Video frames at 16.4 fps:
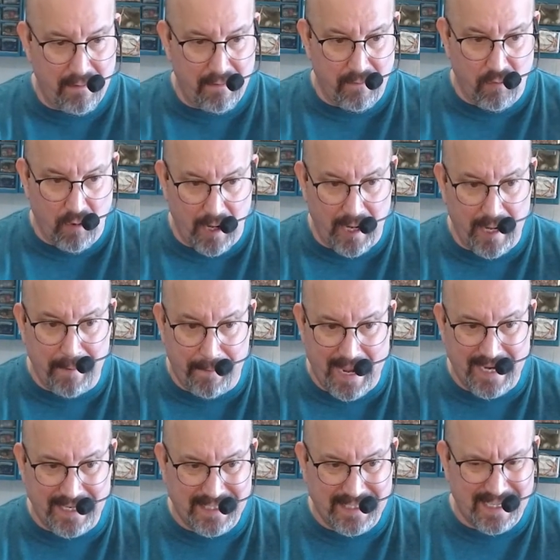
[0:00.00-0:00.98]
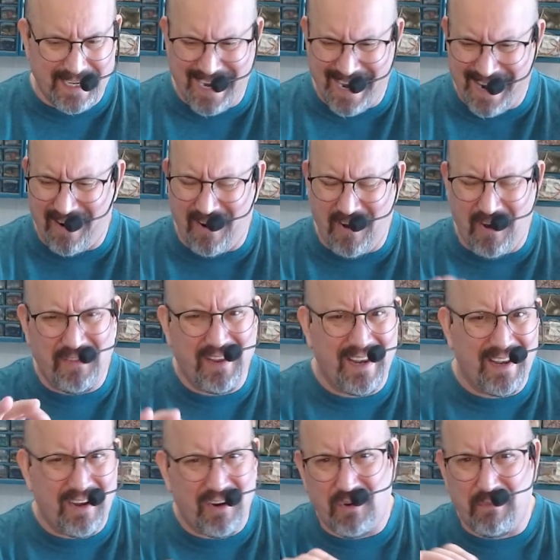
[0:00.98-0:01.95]
really basic. Got all the
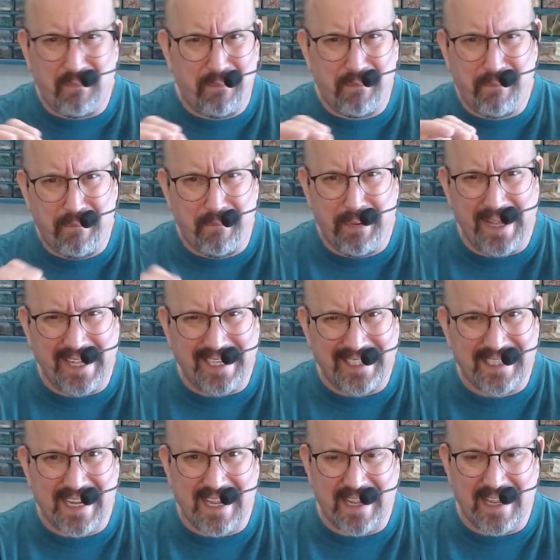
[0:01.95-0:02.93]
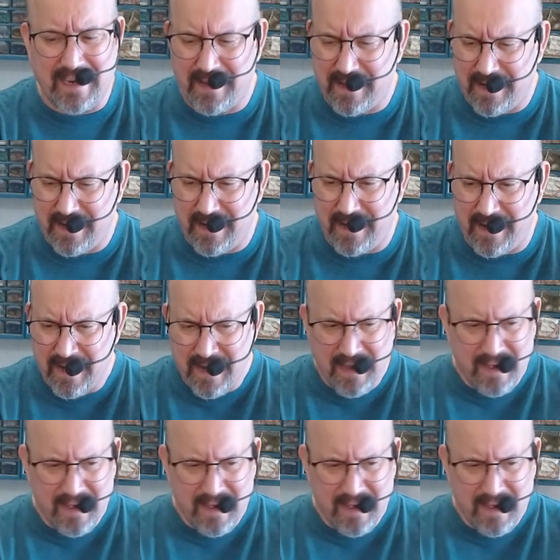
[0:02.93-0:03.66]
little bits and the